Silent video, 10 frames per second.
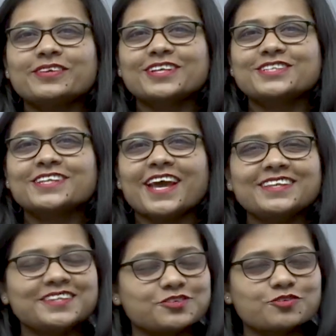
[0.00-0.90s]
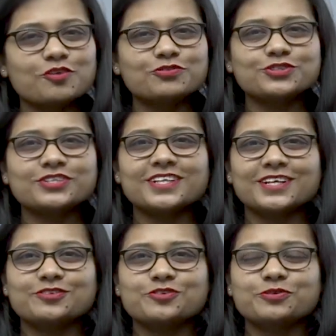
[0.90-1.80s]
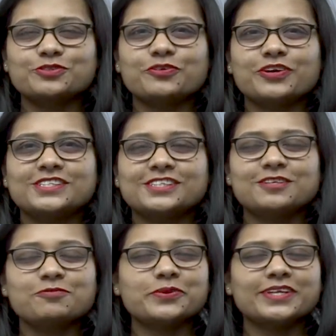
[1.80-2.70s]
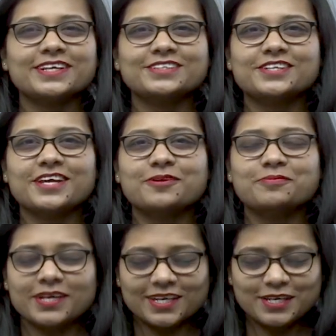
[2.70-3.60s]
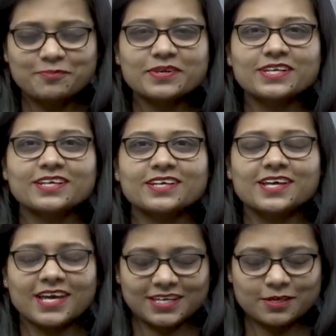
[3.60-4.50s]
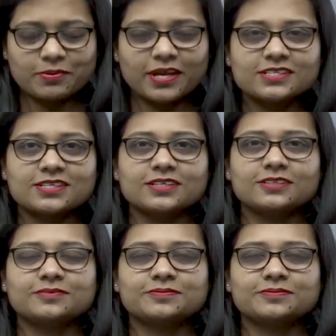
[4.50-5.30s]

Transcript: section, and that's all for today. Thank you so much for watching. Till we meet next time, keep reading and keep writing.